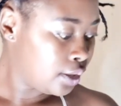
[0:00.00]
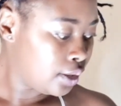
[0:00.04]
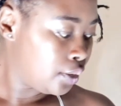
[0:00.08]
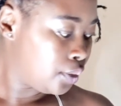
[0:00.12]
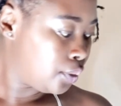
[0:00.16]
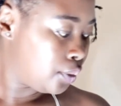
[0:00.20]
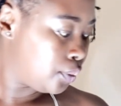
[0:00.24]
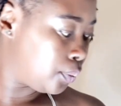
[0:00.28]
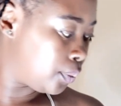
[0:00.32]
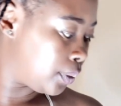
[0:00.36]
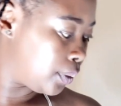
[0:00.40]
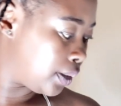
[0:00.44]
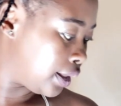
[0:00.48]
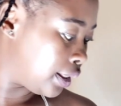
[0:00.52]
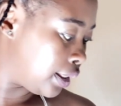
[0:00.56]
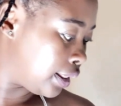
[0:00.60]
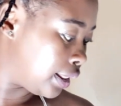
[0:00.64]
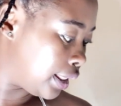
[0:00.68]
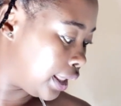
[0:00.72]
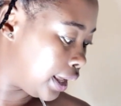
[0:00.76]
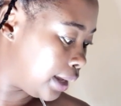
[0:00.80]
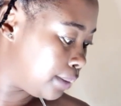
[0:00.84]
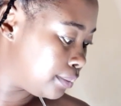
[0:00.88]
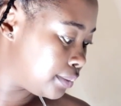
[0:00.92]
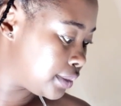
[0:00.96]

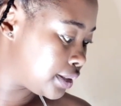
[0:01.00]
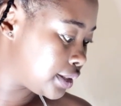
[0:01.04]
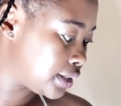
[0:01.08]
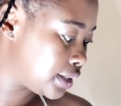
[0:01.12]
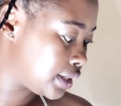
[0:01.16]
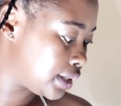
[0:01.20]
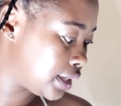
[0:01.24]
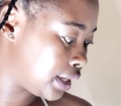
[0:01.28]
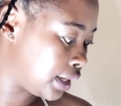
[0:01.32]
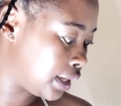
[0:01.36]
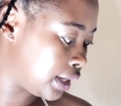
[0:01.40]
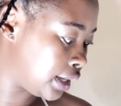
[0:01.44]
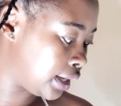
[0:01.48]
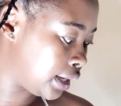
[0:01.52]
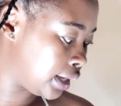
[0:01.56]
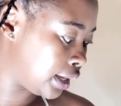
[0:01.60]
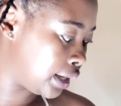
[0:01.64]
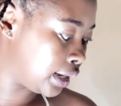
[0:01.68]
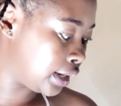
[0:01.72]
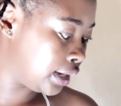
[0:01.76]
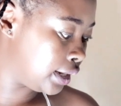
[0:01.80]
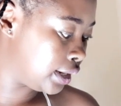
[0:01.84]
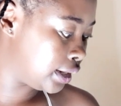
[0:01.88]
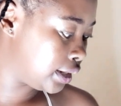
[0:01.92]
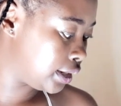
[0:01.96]
Well, I'm
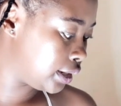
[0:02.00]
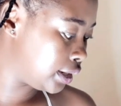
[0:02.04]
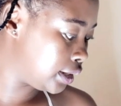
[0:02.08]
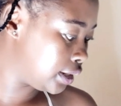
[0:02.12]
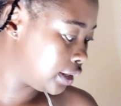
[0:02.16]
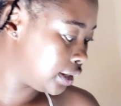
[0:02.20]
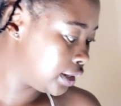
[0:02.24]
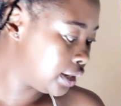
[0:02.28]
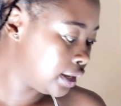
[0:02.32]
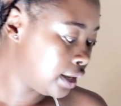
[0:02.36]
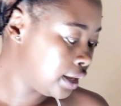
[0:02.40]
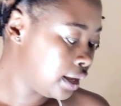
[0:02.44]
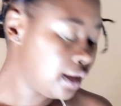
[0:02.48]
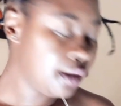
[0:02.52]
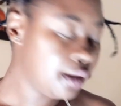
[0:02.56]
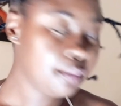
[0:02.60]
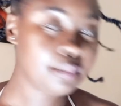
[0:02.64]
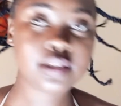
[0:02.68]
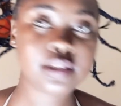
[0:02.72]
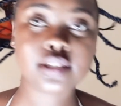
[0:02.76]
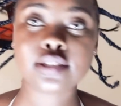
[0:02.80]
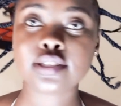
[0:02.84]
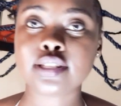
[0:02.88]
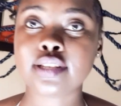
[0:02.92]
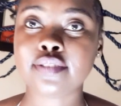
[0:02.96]
scared
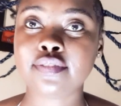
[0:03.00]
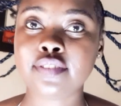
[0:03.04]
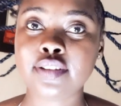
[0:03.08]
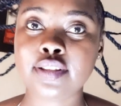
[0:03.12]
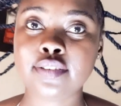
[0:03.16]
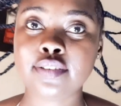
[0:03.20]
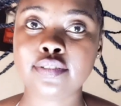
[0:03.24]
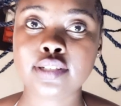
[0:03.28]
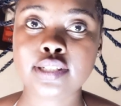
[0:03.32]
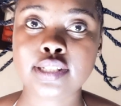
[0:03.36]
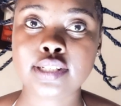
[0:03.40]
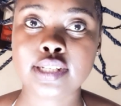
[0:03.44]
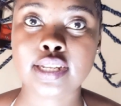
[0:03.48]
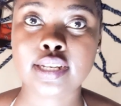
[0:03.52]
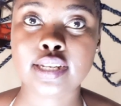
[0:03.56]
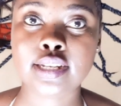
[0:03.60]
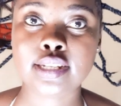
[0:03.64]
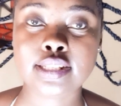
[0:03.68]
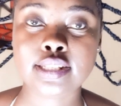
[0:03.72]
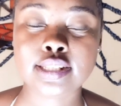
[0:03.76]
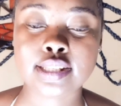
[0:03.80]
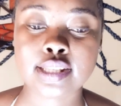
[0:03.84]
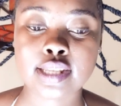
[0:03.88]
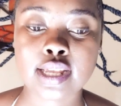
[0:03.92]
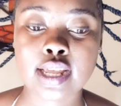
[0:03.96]
because I've never done
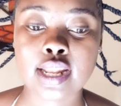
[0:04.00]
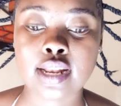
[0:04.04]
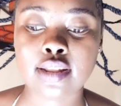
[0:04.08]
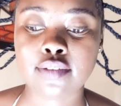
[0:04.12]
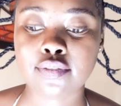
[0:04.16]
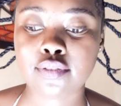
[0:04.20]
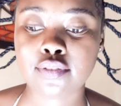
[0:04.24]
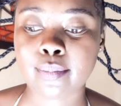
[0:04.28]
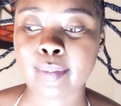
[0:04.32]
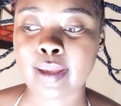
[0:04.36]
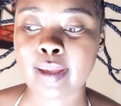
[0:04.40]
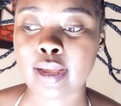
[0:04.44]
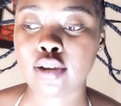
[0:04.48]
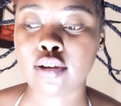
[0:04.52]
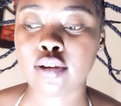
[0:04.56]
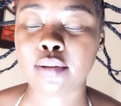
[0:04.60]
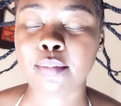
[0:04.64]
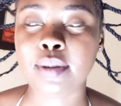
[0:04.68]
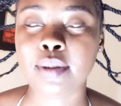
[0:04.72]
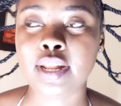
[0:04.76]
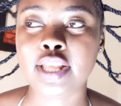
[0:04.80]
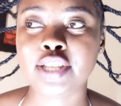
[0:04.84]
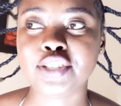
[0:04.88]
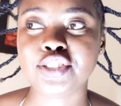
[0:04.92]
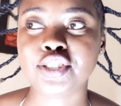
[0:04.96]
this color for my
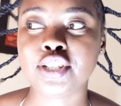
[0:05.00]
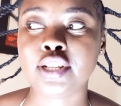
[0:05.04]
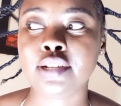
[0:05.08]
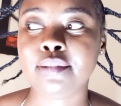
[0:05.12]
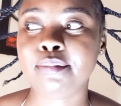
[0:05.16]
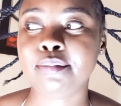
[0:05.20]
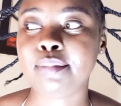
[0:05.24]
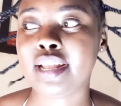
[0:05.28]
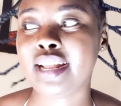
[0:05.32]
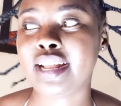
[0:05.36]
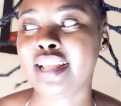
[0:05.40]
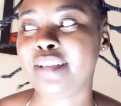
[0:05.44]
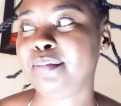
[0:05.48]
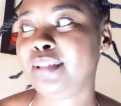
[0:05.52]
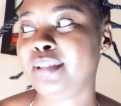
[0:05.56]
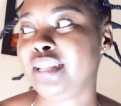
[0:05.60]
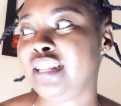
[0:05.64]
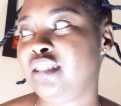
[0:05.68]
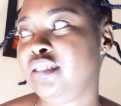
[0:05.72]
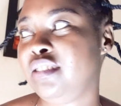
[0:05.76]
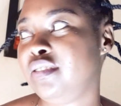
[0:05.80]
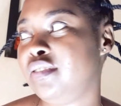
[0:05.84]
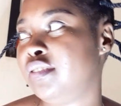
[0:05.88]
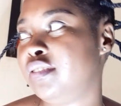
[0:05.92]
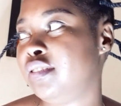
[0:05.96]
complexion, but I
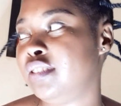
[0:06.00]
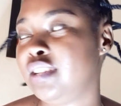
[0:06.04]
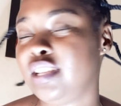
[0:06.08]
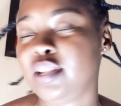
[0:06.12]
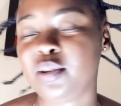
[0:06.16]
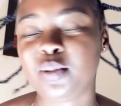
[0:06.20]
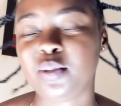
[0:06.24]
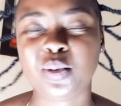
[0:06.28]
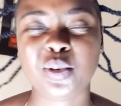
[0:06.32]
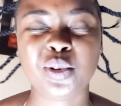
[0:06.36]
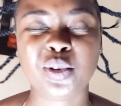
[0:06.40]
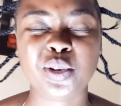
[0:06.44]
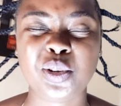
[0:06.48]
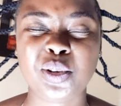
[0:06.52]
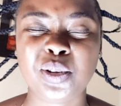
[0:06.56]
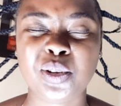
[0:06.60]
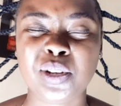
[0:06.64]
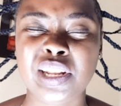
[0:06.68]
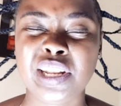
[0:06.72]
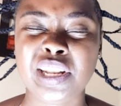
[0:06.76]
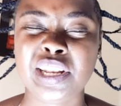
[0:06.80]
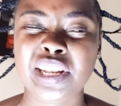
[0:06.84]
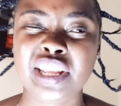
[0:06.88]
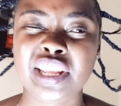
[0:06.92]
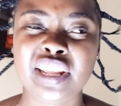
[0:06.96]
believe it'll look
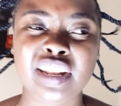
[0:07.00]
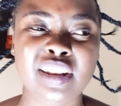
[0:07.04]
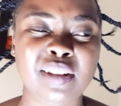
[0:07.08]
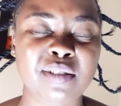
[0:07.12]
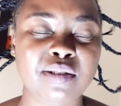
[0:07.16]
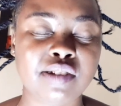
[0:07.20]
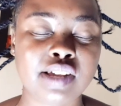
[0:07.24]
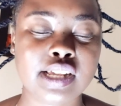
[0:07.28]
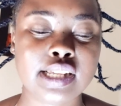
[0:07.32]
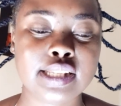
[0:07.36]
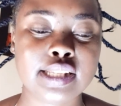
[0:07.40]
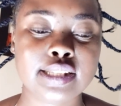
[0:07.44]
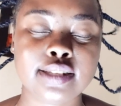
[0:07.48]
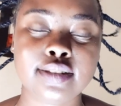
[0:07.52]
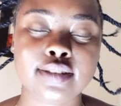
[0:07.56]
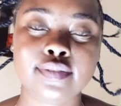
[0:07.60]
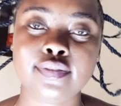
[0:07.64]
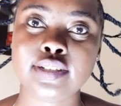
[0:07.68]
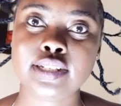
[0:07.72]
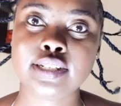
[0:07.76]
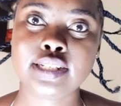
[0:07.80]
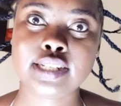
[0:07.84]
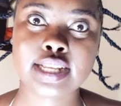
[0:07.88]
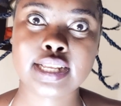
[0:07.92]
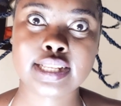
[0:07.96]
good in anyways.
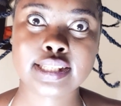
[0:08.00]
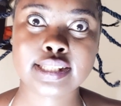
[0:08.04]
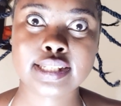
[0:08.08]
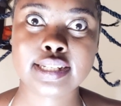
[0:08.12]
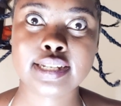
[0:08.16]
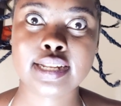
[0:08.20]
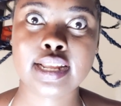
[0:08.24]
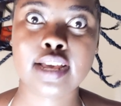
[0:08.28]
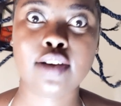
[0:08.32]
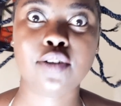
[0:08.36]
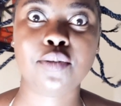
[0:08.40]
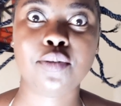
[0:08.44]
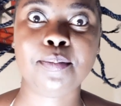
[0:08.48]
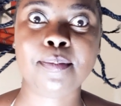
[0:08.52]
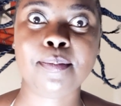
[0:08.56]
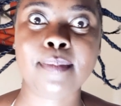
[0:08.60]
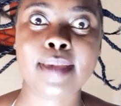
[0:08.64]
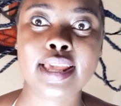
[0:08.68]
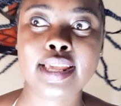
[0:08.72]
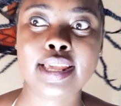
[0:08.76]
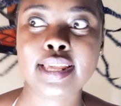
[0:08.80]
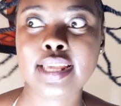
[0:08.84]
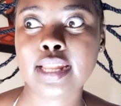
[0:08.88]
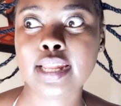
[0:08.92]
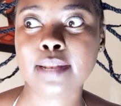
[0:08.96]
If it doesn't, I'll
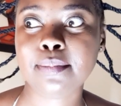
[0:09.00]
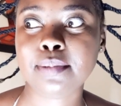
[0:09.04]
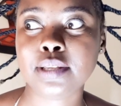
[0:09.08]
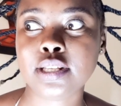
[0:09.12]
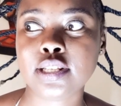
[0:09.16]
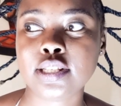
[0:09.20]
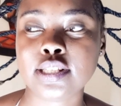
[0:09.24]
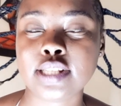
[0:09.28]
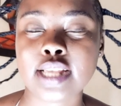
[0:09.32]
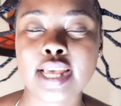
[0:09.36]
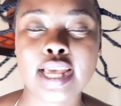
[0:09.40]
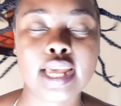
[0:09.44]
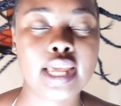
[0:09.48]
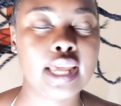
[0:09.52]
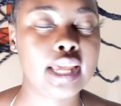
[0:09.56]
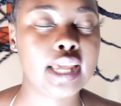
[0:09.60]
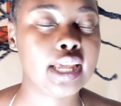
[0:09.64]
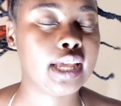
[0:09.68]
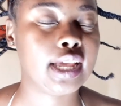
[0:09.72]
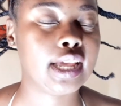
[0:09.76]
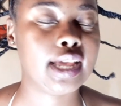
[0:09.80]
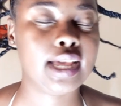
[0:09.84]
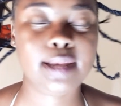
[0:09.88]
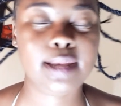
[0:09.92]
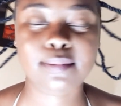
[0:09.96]
make it because
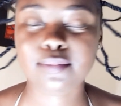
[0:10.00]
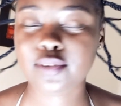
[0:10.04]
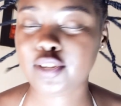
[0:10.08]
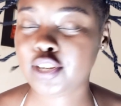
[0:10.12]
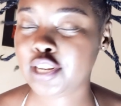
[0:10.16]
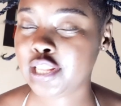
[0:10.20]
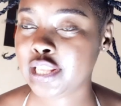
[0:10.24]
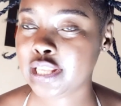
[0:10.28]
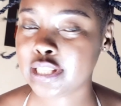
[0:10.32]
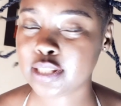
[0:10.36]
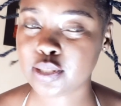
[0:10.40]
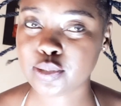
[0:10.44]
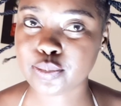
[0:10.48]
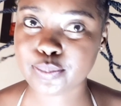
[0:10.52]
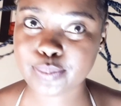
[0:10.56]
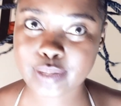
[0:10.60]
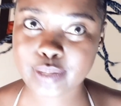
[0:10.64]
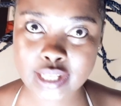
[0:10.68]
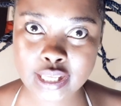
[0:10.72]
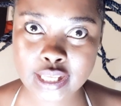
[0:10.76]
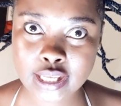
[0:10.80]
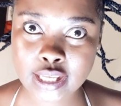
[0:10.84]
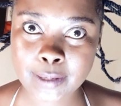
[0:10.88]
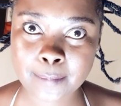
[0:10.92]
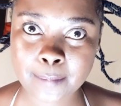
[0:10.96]
I'm not here to
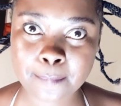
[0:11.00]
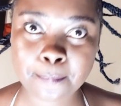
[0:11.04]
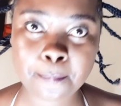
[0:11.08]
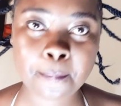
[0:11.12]
play.